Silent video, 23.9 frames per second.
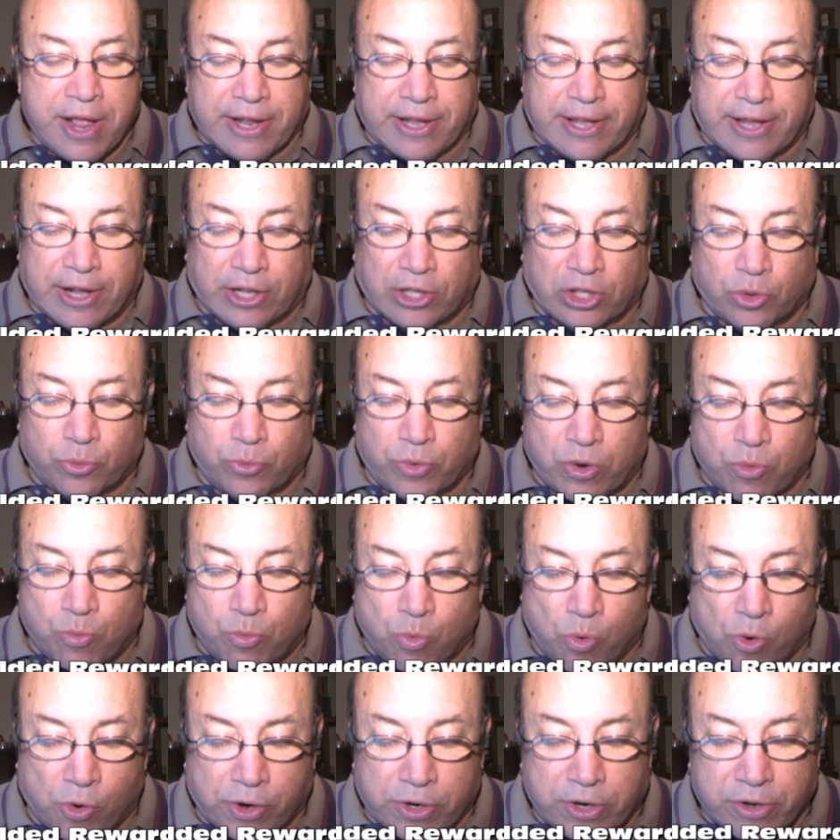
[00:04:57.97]
Gilded
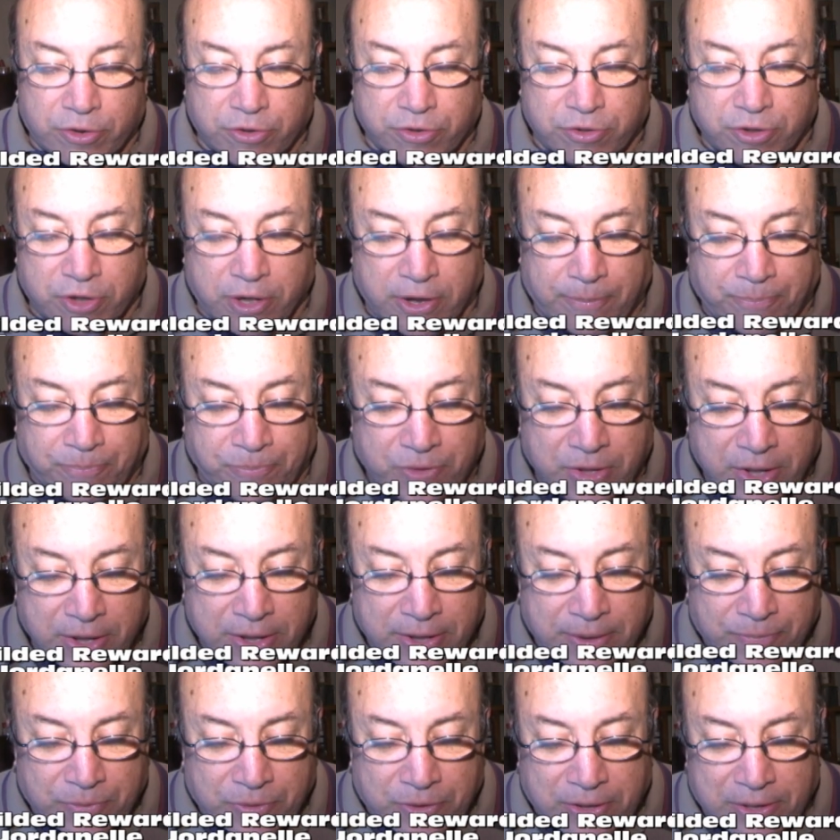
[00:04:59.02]
Reward is
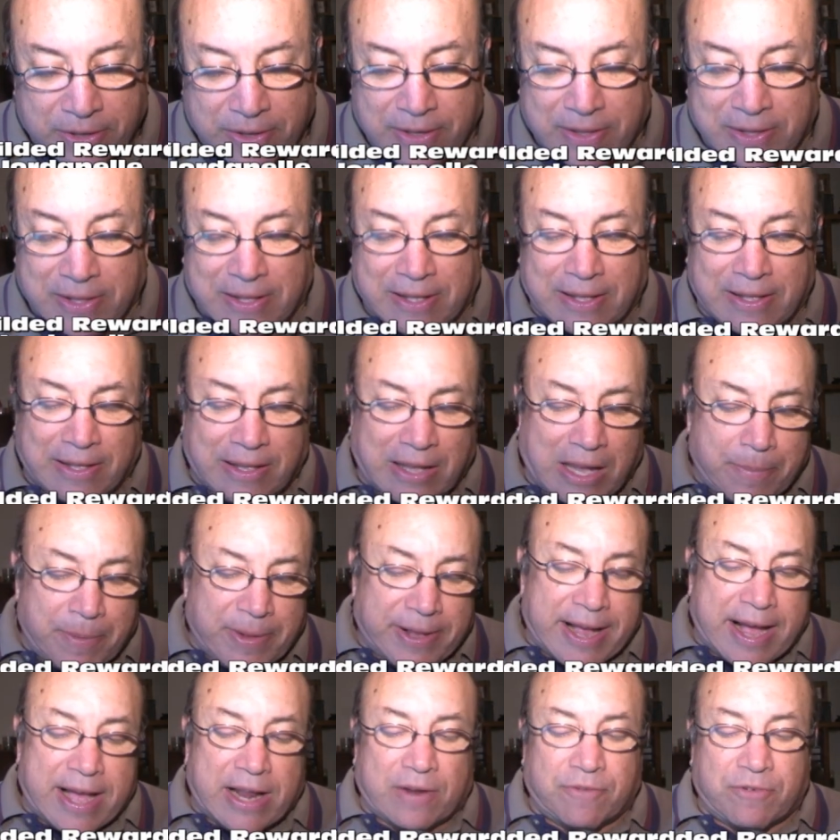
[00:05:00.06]

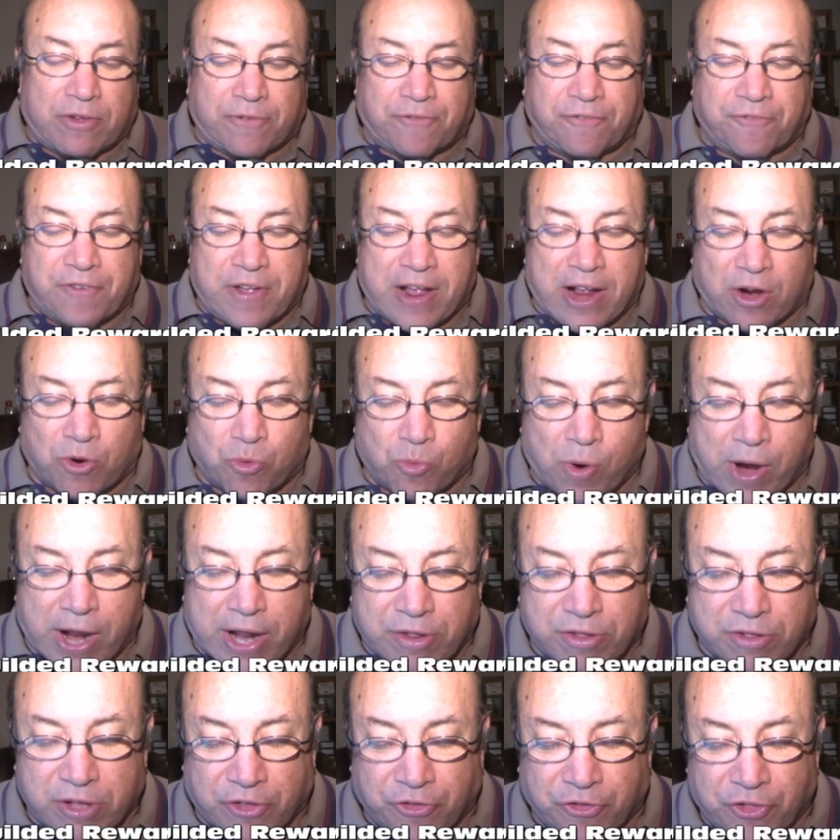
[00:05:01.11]
coming out of a fair
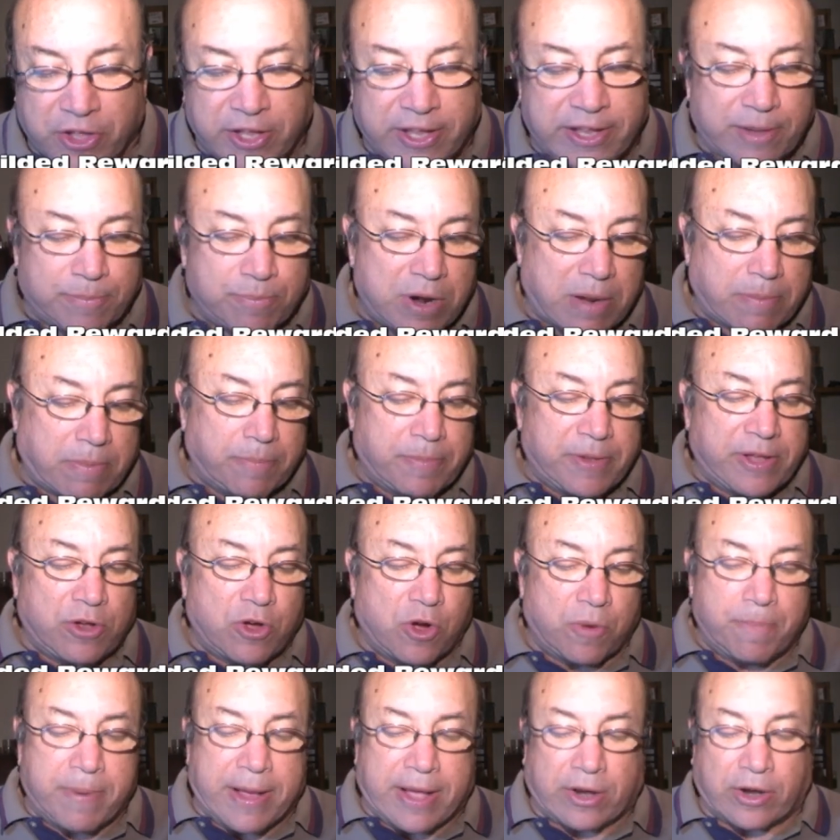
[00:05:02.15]
race. I think he'll probably
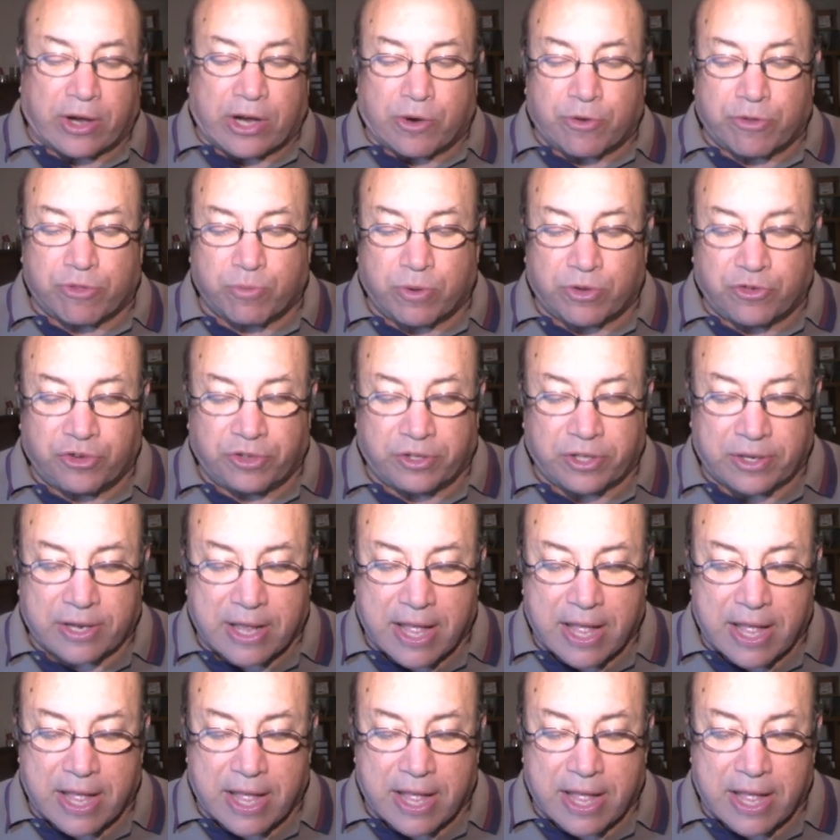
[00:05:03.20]
go better here, switching to